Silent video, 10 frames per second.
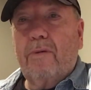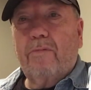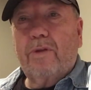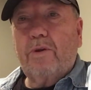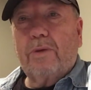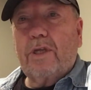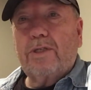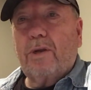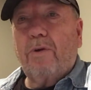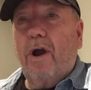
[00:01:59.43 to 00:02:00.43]
what you would
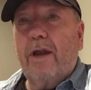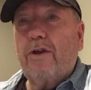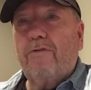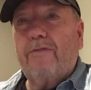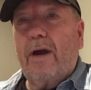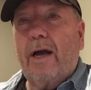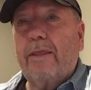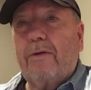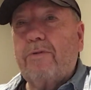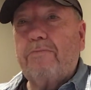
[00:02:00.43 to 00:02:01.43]
consider
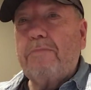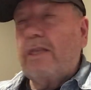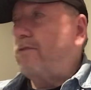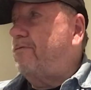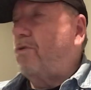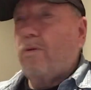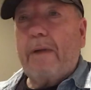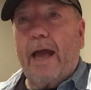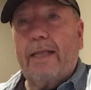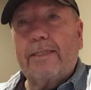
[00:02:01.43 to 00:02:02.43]
audiophile that would meet the
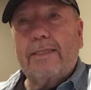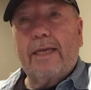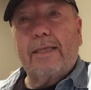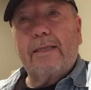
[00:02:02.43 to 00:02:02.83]
formats that